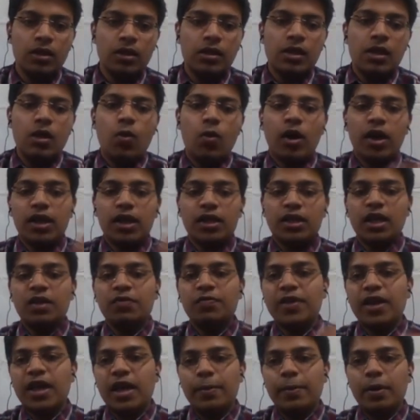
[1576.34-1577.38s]
What are the
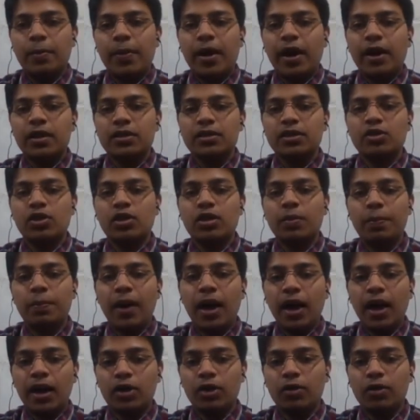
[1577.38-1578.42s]
unfair labor practices on the
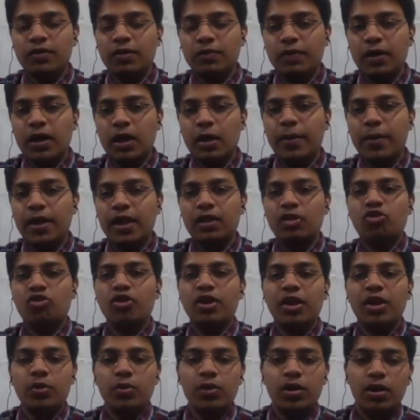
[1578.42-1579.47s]
part of the workmen and the trade
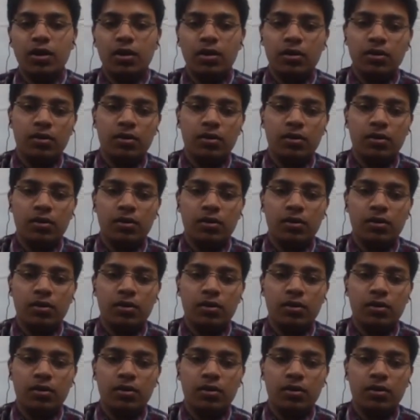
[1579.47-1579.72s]
union?